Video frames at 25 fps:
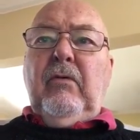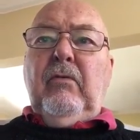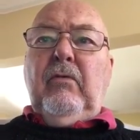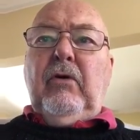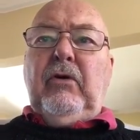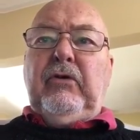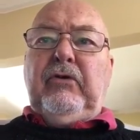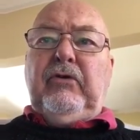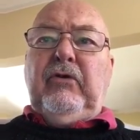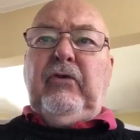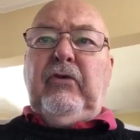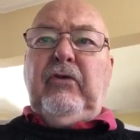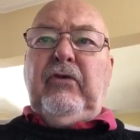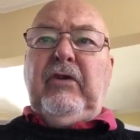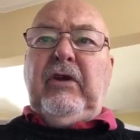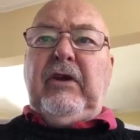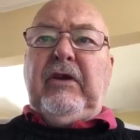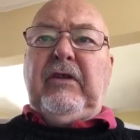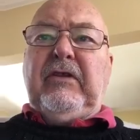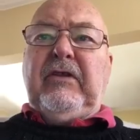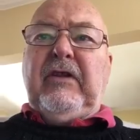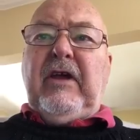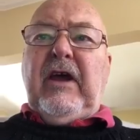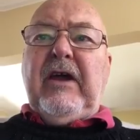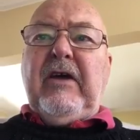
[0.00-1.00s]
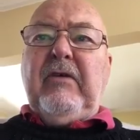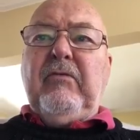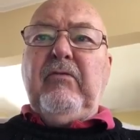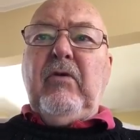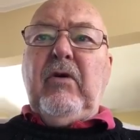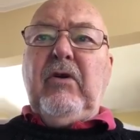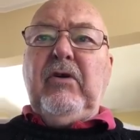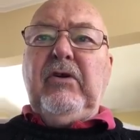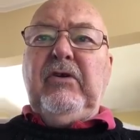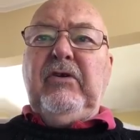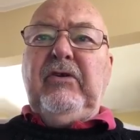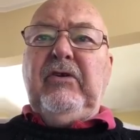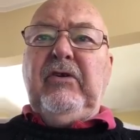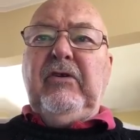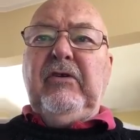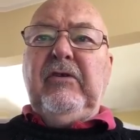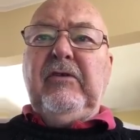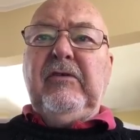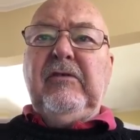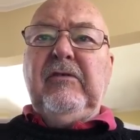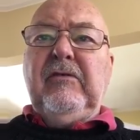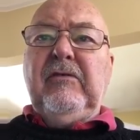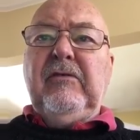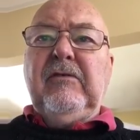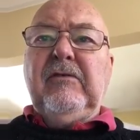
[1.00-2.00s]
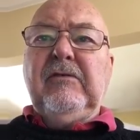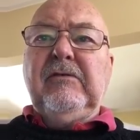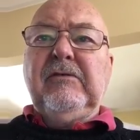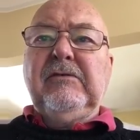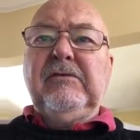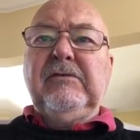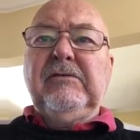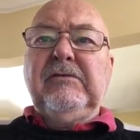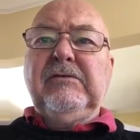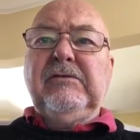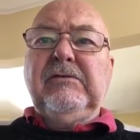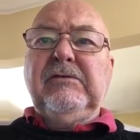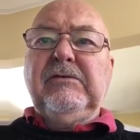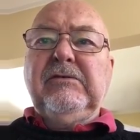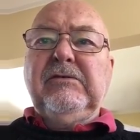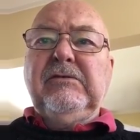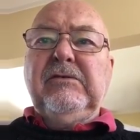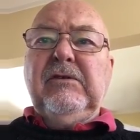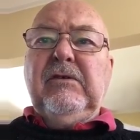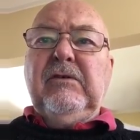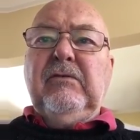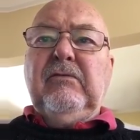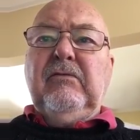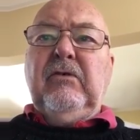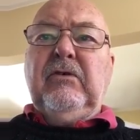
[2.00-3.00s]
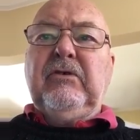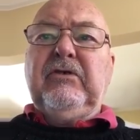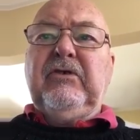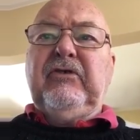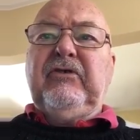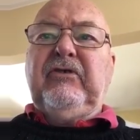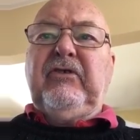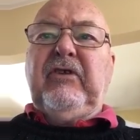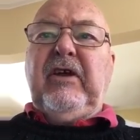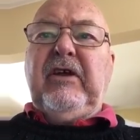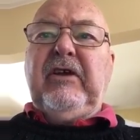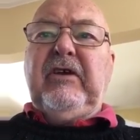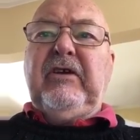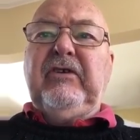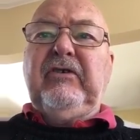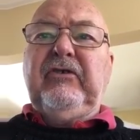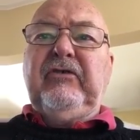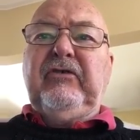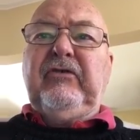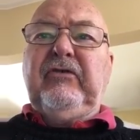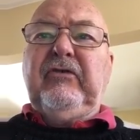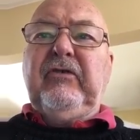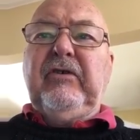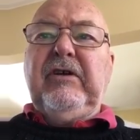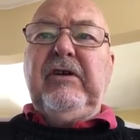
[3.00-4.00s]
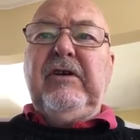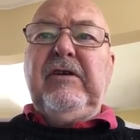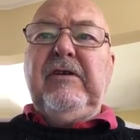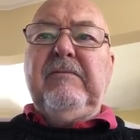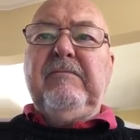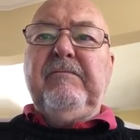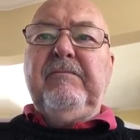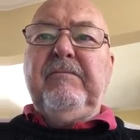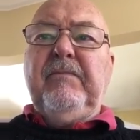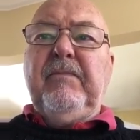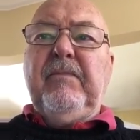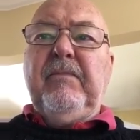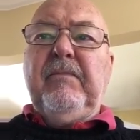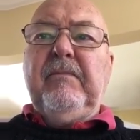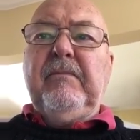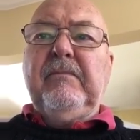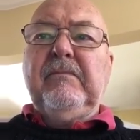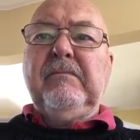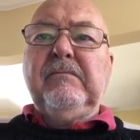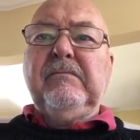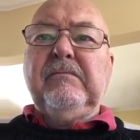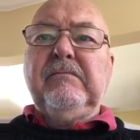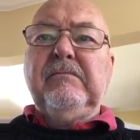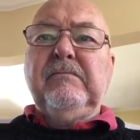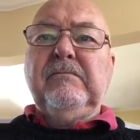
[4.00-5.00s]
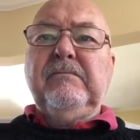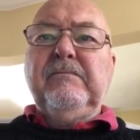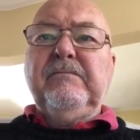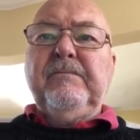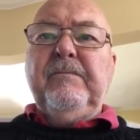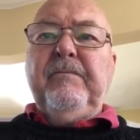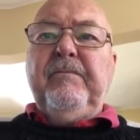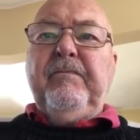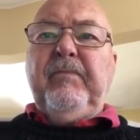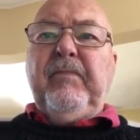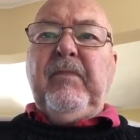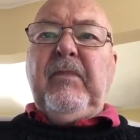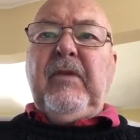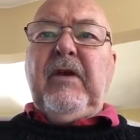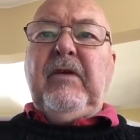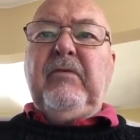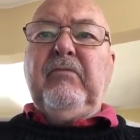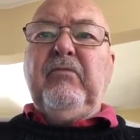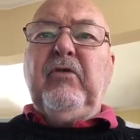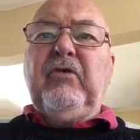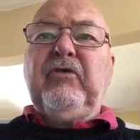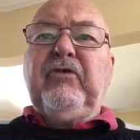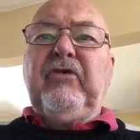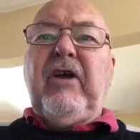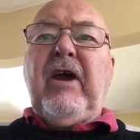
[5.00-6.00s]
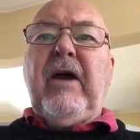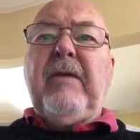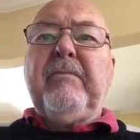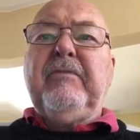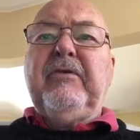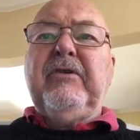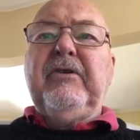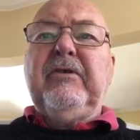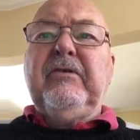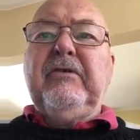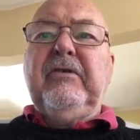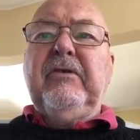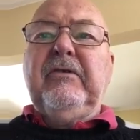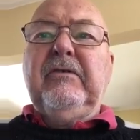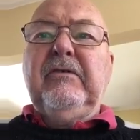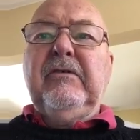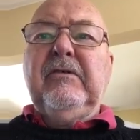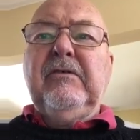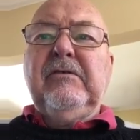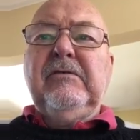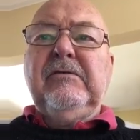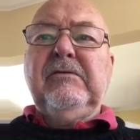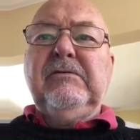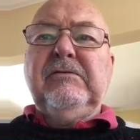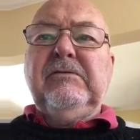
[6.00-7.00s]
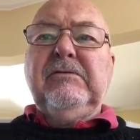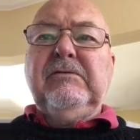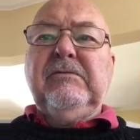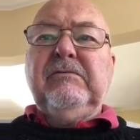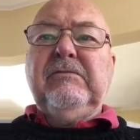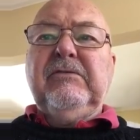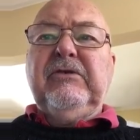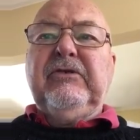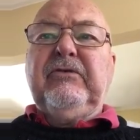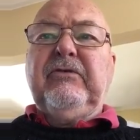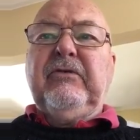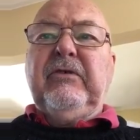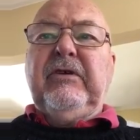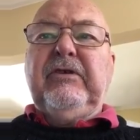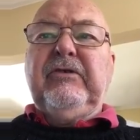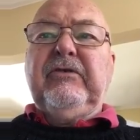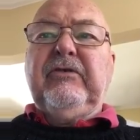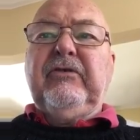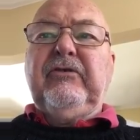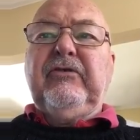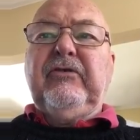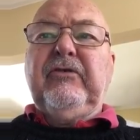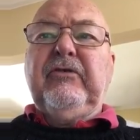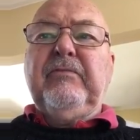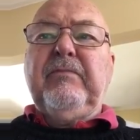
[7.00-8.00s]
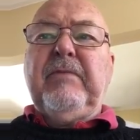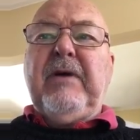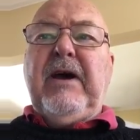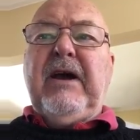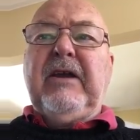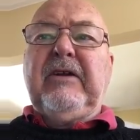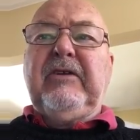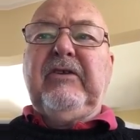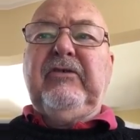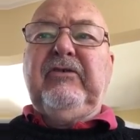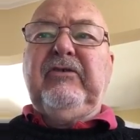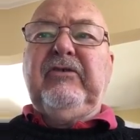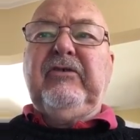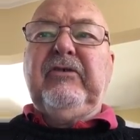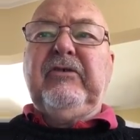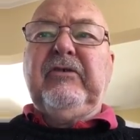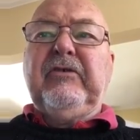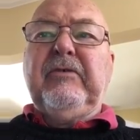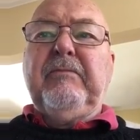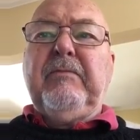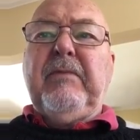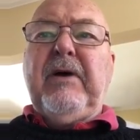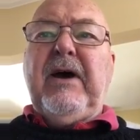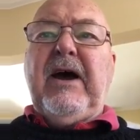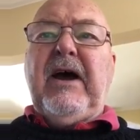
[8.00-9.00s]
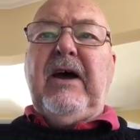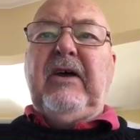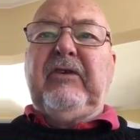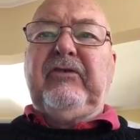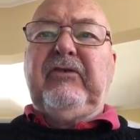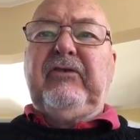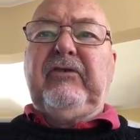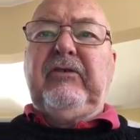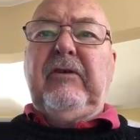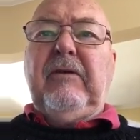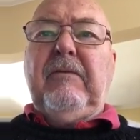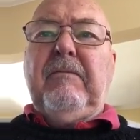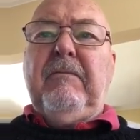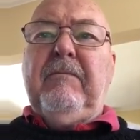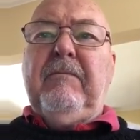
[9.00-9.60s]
What do you think they want? What is their history? And what's happened between the two parties in the past?